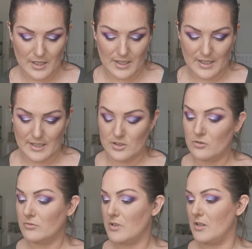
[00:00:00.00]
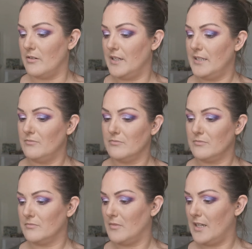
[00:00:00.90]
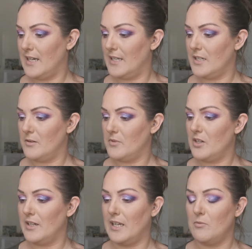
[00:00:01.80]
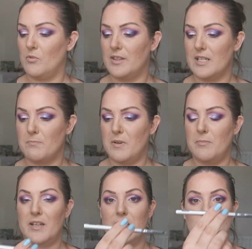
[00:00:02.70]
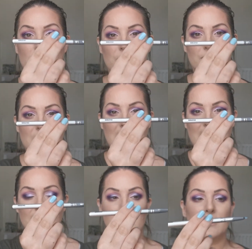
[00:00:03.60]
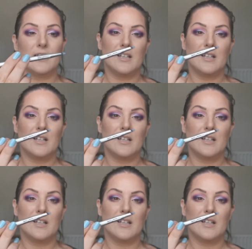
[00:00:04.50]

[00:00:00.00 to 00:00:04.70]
and oh sorry and I'm going in with this BB 210